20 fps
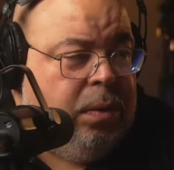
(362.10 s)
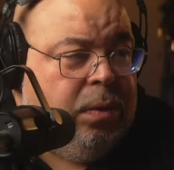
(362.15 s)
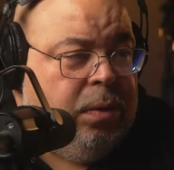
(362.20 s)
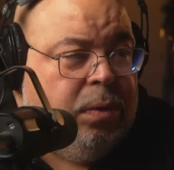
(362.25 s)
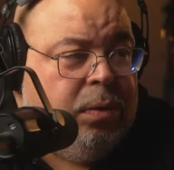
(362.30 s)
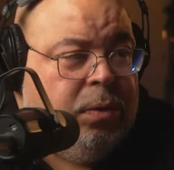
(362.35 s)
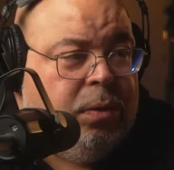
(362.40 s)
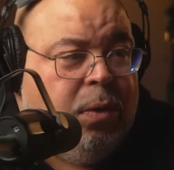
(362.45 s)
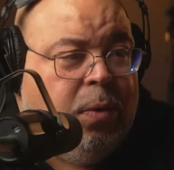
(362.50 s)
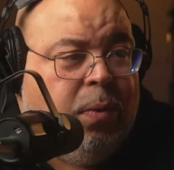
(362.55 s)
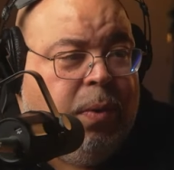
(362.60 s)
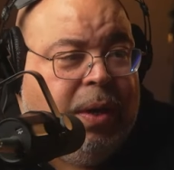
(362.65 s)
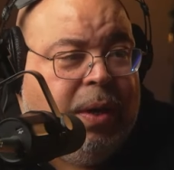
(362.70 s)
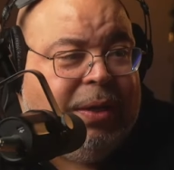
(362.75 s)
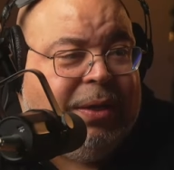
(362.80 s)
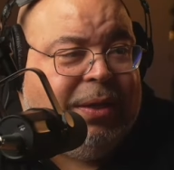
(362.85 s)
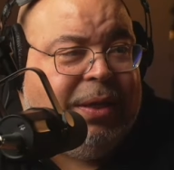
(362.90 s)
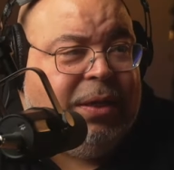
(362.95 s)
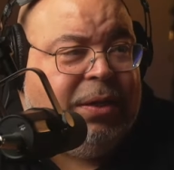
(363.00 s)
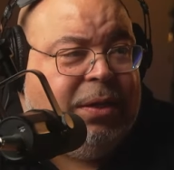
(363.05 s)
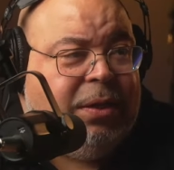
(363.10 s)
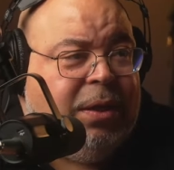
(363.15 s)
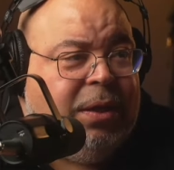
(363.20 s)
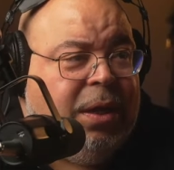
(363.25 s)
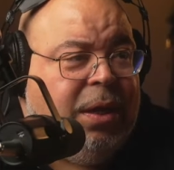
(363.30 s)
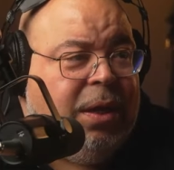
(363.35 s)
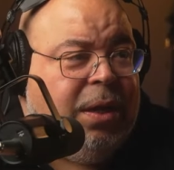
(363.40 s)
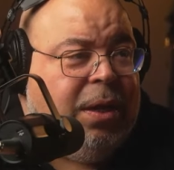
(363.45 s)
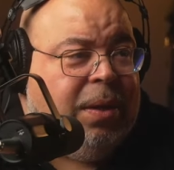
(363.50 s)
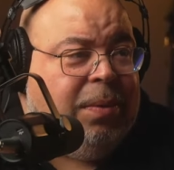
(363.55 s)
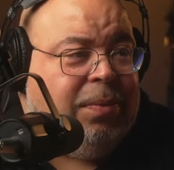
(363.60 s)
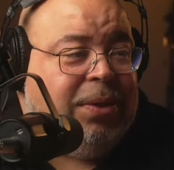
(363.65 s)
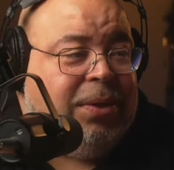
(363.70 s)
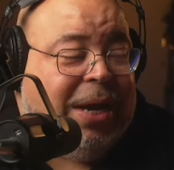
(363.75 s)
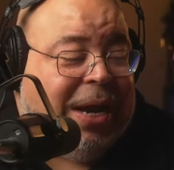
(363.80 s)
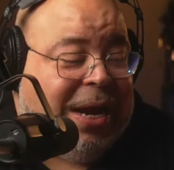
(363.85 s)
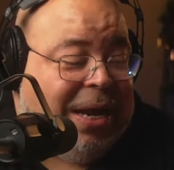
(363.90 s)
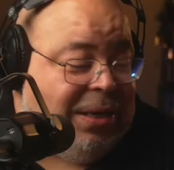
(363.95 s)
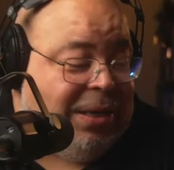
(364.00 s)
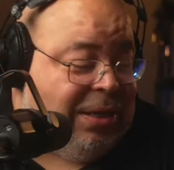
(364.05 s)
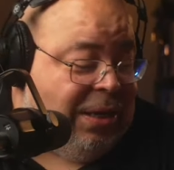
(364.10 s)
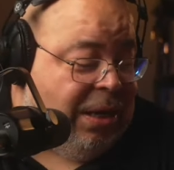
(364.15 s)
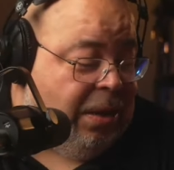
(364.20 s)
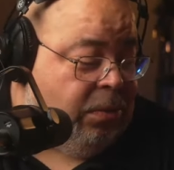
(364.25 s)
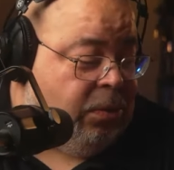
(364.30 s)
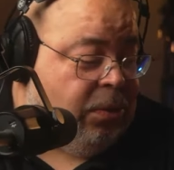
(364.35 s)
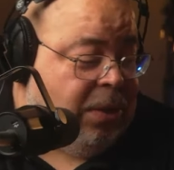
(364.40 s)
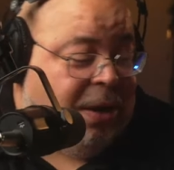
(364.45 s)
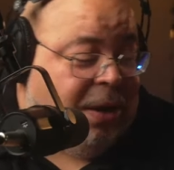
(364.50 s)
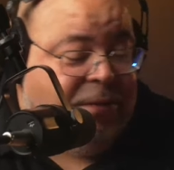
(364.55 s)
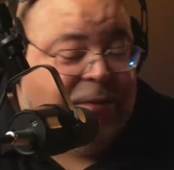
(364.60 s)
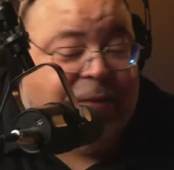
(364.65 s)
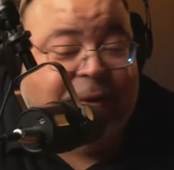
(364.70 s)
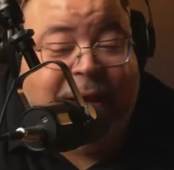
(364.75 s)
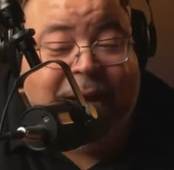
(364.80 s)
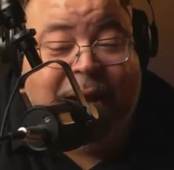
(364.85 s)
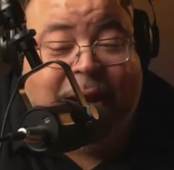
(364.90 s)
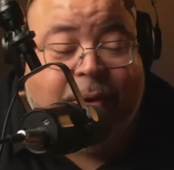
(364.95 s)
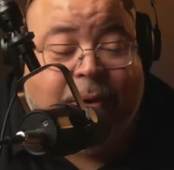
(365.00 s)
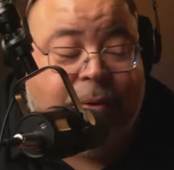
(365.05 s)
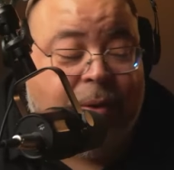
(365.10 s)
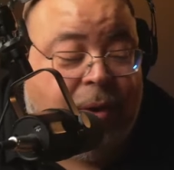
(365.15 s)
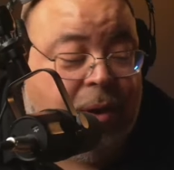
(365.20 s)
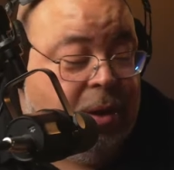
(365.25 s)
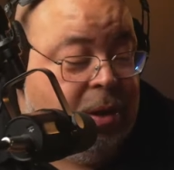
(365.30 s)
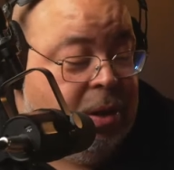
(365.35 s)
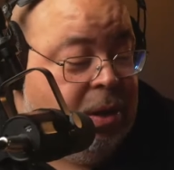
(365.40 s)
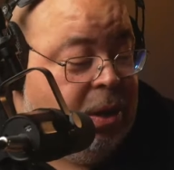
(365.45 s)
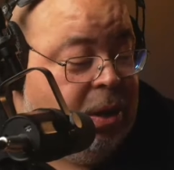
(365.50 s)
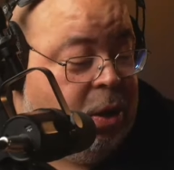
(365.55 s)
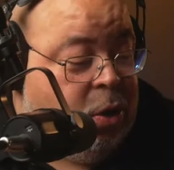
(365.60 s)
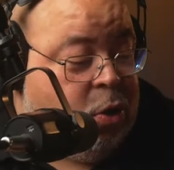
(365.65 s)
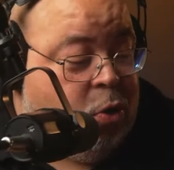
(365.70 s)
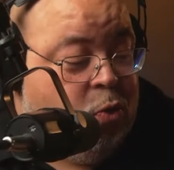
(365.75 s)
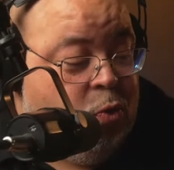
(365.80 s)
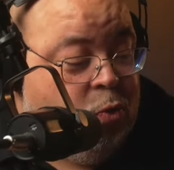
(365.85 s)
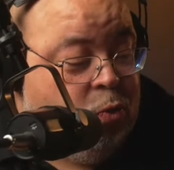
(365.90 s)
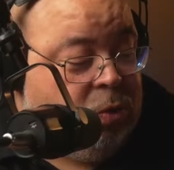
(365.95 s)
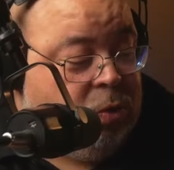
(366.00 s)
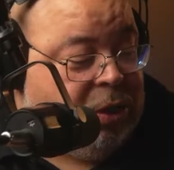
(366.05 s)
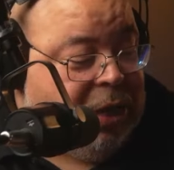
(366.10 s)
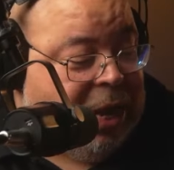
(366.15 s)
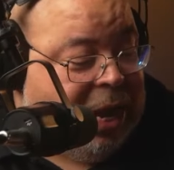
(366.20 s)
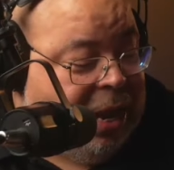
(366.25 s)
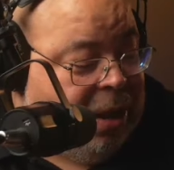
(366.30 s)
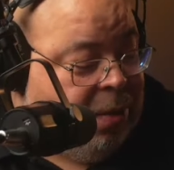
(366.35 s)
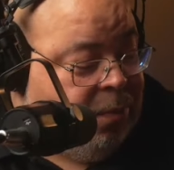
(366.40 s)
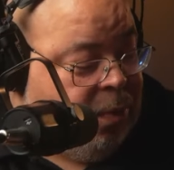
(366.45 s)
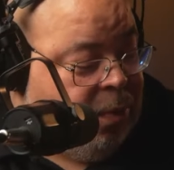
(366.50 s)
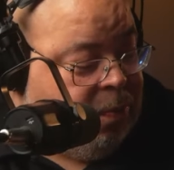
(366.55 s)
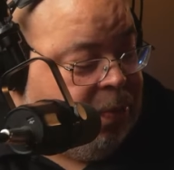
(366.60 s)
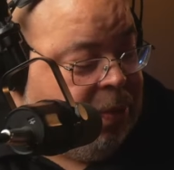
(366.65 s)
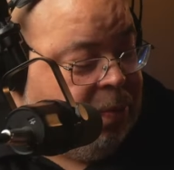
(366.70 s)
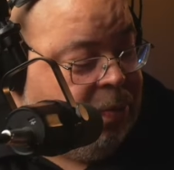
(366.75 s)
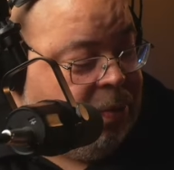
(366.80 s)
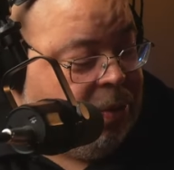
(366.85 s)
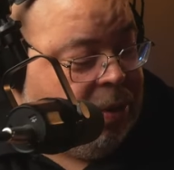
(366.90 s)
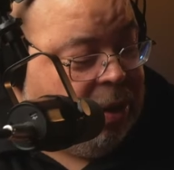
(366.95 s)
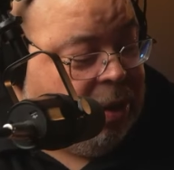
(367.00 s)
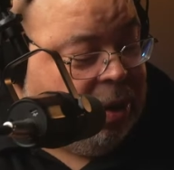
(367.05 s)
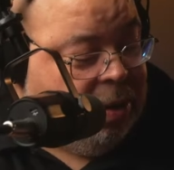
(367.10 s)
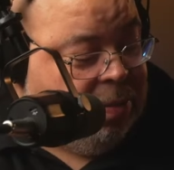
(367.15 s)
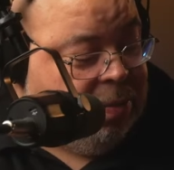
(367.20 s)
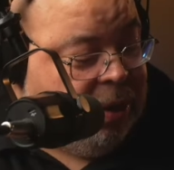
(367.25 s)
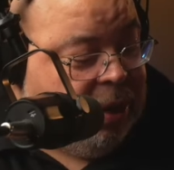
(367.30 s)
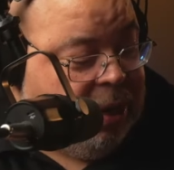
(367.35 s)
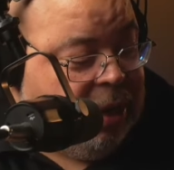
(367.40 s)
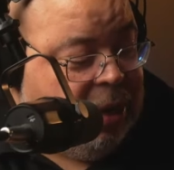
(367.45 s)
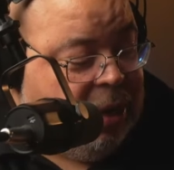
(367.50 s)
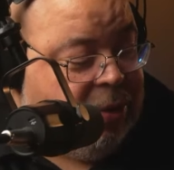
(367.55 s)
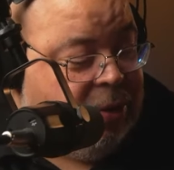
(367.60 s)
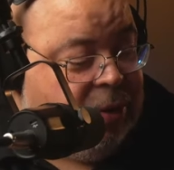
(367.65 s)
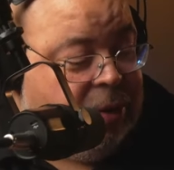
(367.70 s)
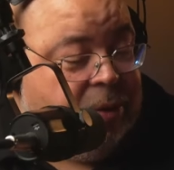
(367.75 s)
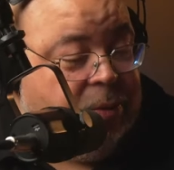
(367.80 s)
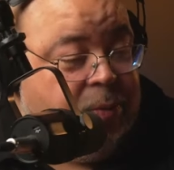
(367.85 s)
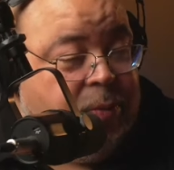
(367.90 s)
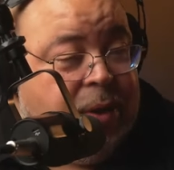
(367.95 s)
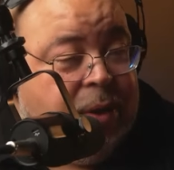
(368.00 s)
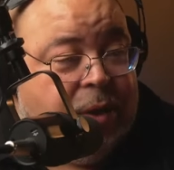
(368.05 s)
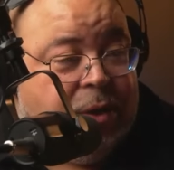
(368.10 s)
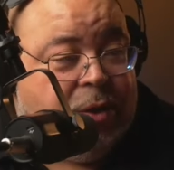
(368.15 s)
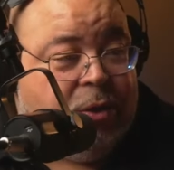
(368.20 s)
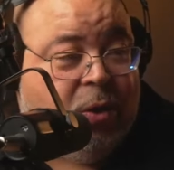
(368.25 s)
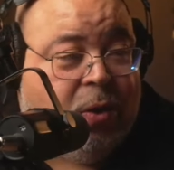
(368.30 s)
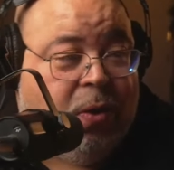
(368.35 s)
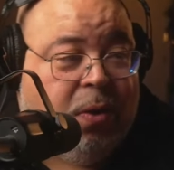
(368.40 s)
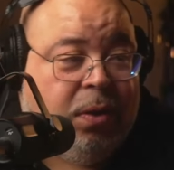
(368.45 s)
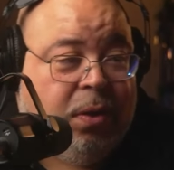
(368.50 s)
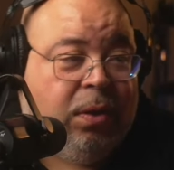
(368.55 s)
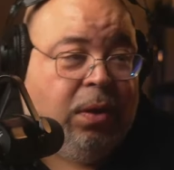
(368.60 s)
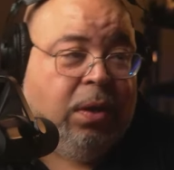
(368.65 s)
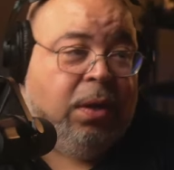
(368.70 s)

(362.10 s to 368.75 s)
So uh, is this? Uh, I'm like I said, I'm trying to find out a cool time where people can come together and we can talk.